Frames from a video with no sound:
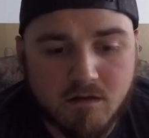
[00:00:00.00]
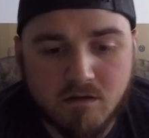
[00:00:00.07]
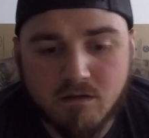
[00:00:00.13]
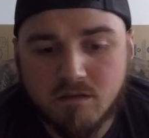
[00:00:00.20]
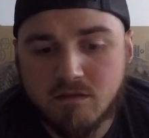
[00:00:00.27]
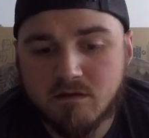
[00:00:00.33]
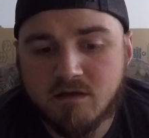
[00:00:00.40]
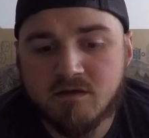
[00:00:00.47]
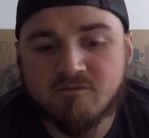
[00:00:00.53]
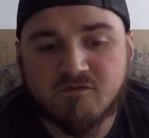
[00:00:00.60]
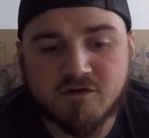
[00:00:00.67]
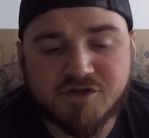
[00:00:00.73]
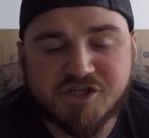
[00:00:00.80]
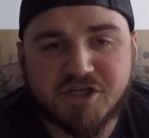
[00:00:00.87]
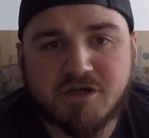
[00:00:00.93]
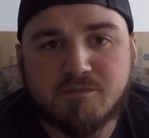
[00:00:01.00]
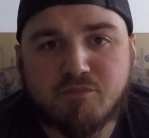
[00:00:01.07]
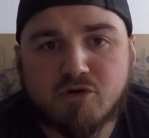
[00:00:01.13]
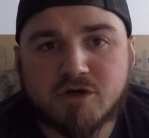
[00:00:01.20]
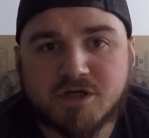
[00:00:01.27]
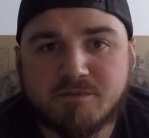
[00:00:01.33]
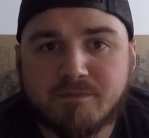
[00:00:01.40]
the Virginia
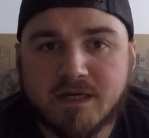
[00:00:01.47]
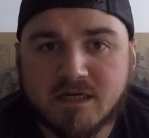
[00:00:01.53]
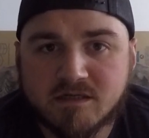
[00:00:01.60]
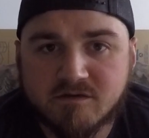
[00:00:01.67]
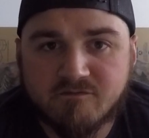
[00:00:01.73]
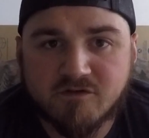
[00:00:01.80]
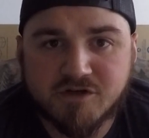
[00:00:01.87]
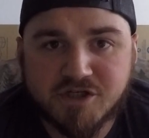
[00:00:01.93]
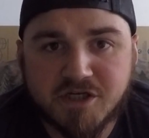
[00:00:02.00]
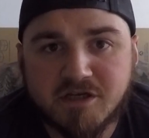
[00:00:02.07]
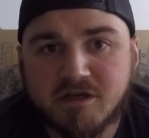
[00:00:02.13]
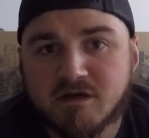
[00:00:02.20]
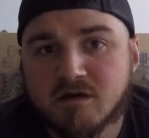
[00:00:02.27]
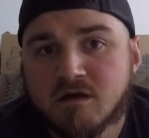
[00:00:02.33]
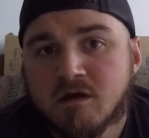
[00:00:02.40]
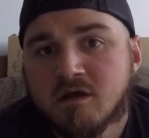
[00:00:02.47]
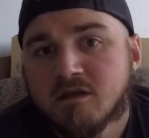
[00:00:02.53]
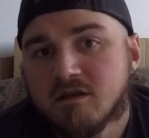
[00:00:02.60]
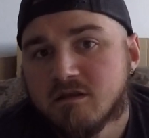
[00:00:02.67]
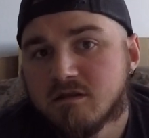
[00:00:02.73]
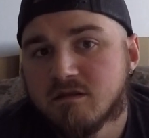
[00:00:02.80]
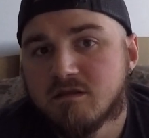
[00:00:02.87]
portion back to Virginia,
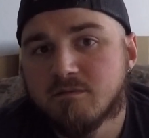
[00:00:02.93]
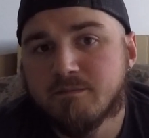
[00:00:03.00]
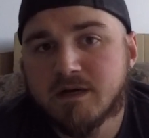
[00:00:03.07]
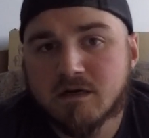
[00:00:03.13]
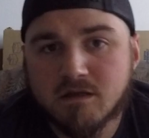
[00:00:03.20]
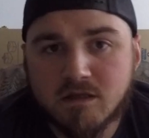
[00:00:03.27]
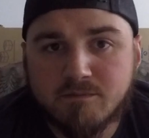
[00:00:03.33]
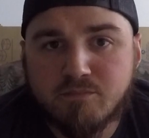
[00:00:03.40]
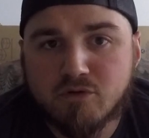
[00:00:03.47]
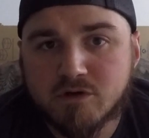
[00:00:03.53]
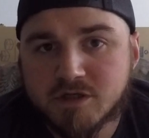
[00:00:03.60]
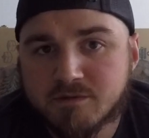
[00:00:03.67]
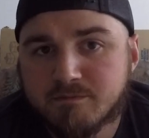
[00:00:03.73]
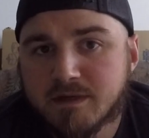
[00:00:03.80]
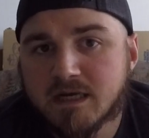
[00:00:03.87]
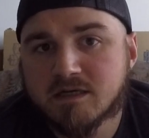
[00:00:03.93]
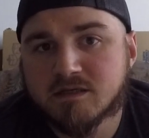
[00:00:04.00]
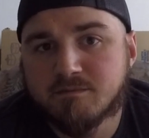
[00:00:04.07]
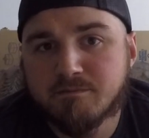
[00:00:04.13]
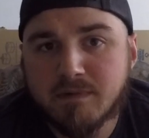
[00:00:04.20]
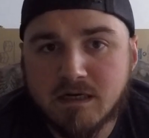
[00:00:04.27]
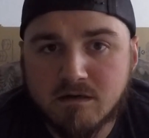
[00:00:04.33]
the Maryland portion back to
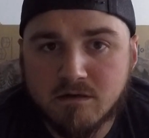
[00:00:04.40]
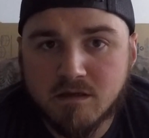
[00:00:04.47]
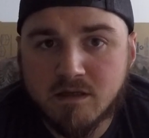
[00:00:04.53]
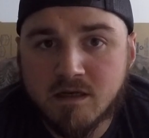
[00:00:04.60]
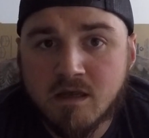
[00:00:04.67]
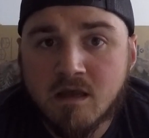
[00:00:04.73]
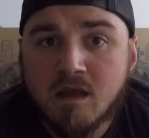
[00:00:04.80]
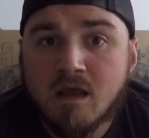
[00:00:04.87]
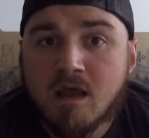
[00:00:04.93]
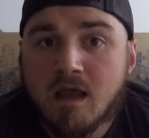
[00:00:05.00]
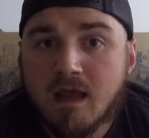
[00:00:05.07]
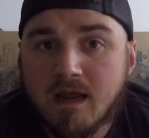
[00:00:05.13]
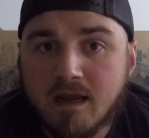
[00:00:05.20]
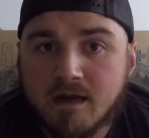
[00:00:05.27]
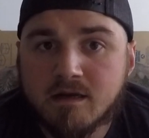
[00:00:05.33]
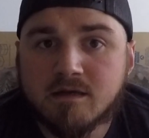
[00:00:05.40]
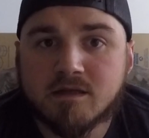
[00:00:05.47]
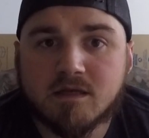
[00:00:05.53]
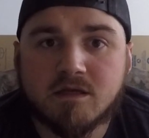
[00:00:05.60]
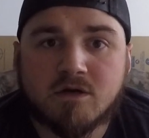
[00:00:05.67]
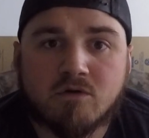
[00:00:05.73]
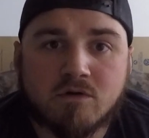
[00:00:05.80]
Maryland, and
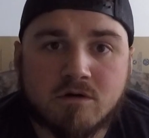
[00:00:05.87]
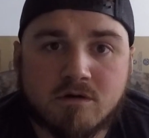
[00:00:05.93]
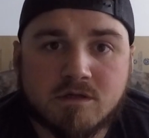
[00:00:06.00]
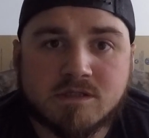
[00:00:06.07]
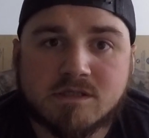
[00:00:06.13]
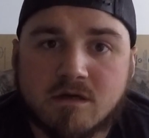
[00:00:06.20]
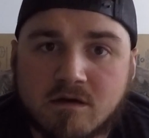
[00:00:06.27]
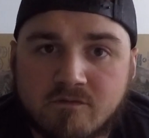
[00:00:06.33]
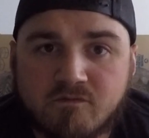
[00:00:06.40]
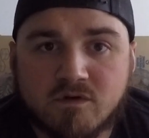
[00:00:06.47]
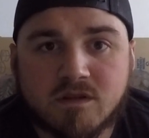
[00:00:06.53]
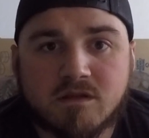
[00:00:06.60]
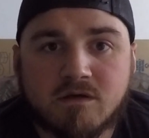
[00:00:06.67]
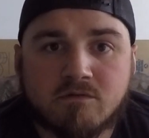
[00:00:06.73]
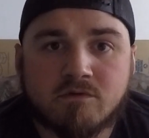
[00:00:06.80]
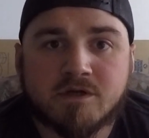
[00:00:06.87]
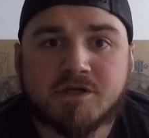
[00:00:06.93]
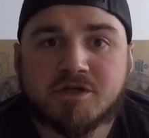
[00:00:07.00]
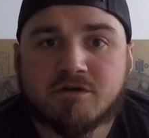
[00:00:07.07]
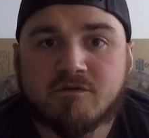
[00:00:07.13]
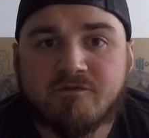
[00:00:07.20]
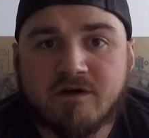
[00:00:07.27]
in order to solve what the
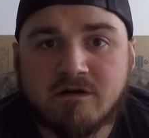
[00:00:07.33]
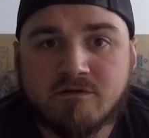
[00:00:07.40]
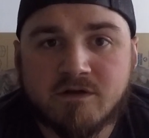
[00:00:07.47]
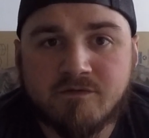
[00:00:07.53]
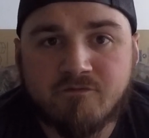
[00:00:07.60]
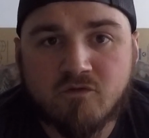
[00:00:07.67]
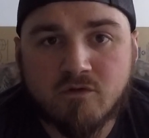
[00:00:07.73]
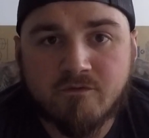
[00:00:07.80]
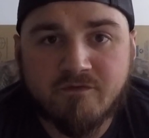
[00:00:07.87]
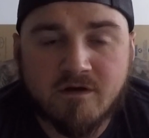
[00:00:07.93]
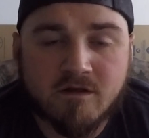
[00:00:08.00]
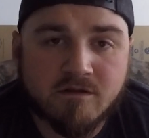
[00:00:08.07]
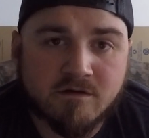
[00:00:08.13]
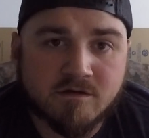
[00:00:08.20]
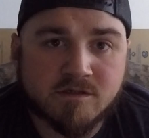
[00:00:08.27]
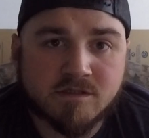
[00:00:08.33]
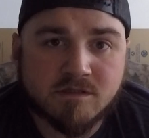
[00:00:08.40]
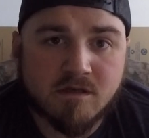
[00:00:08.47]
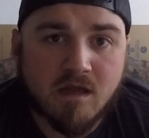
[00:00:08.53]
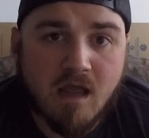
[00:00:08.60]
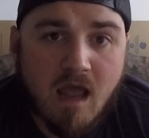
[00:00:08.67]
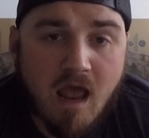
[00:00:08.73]
original founding
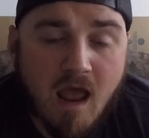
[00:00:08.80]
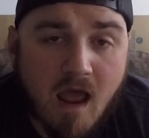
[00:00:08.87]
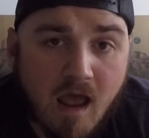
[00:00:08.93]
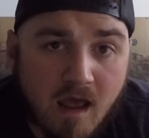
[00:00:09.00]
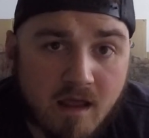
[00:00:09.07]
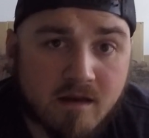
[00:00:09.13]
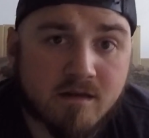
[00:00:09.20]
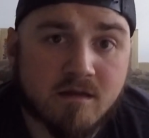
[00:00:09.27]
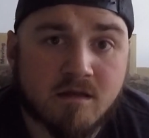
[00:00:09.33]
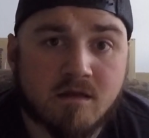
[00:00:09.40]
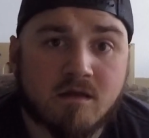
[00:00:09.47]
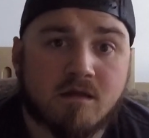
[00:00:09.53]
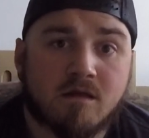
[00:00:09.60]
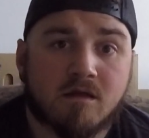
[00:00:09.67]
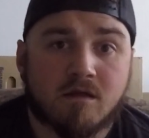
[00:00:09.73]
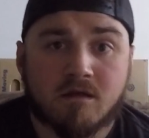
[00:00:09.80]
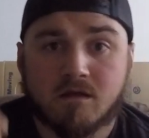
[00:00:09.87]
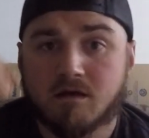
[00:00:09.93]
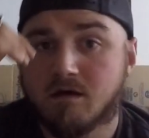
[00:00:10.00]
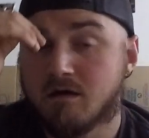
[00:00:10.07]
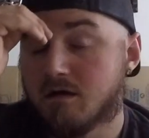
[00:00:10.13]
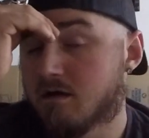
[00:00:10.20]
forefathers had
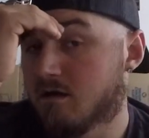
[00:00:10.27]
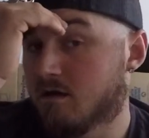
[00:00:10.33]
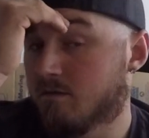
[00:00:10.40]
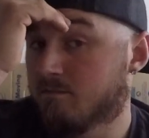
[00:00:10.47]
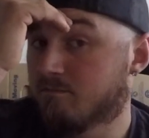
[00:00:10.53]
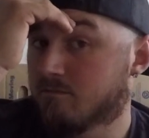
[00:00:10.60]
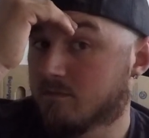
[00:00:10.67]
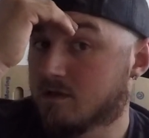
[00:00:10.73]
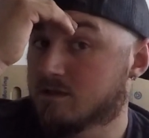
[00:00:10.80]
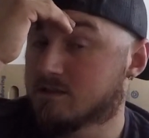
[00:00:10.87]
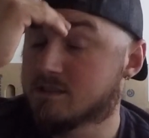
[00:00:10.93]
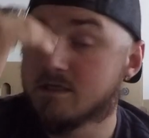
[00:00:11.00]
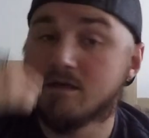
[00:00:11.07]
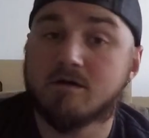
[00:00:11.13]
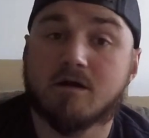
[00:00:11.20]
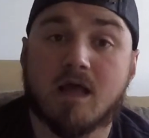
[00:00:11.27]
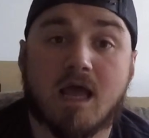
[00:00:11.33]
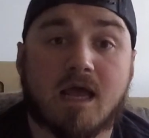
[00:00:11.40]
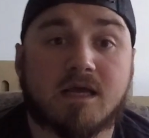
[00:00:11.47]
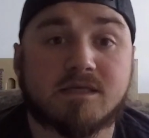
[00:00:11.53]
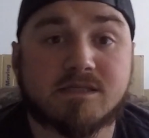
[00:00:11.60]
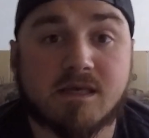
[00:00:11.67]
considered
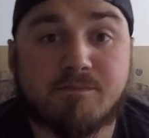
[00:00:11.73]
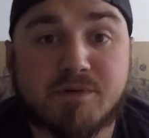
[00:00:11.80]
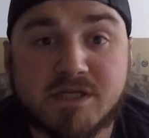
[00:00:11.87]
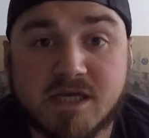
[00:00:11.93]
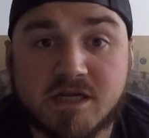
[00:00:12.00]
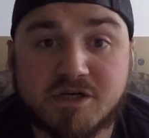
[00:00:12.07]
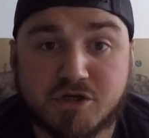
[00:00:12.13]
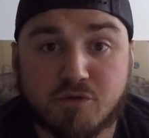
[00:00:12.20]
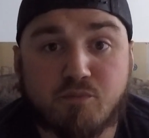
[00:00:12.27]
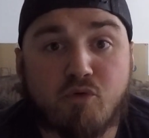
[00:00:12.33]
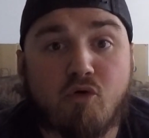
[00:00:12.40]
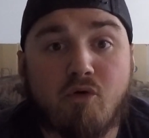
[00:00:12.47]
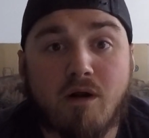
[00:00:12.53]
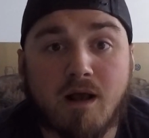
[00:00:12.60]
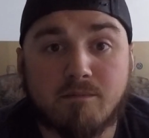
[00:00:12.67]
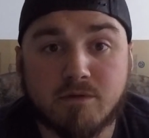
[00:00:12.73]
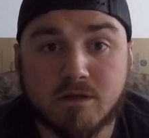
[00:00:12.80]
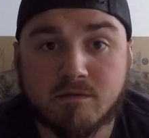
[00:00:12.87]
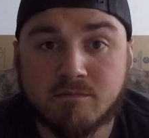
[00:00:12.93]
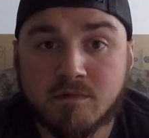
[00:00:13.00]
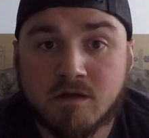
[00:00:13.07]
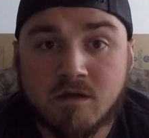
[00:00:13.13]
as a potential
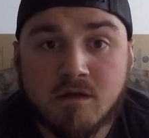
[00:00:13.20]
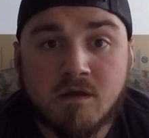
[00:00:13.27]
problem,